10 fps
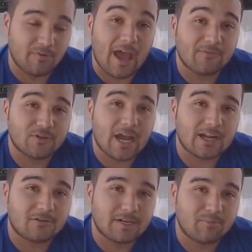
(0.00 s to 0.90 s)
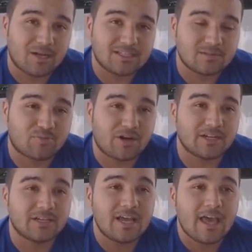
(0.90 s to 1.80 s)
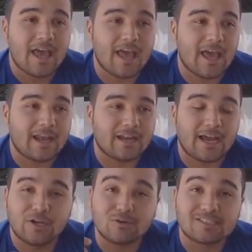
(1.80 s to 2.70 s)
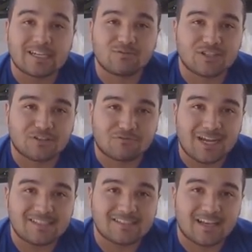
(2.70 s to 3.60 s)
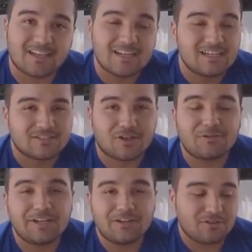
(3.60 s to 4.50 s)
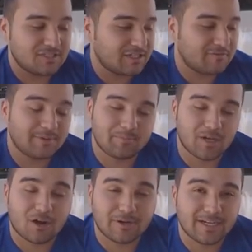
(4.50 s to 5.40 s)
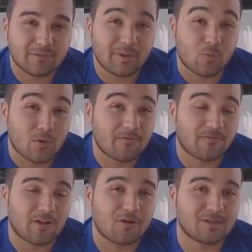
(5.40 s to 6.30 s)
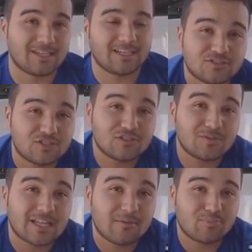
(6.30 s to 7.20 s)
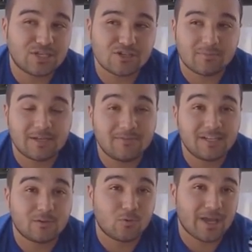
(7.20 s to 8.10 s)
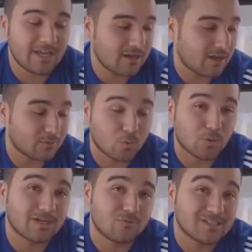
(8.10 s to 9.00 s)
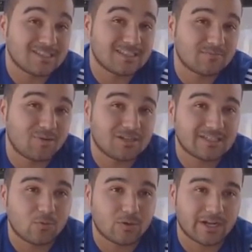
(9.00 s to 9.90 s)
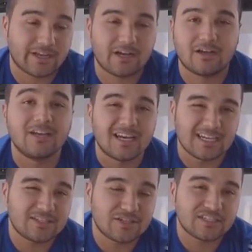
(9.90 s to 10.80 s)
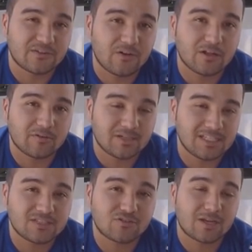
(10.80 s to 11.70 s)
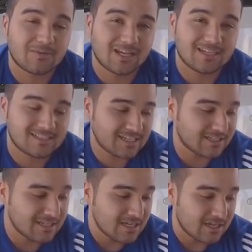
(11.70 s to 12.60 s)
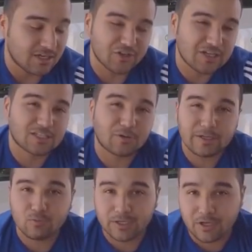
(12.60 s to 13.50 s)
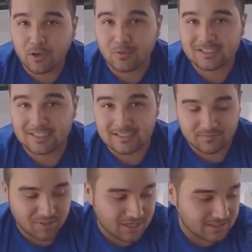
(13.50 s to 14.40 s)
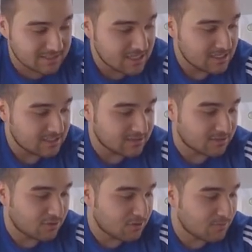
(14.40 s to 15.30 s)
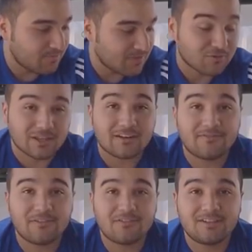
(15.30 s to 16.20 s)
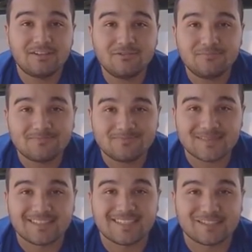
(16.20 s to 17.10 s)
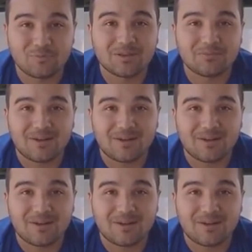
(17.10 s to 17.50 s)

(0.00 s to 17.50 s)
after I had already bought this product and I noticed that it was on the right side. So I already know there's gonna be already gonna be one flaw with it. So just with that, I'm pretty sure I'm giving it away on what what's in this box and what I got. Unless you guys are following me on Instagram, like I said, uh, you guys already would know what's in this box. So without further ado, let's open the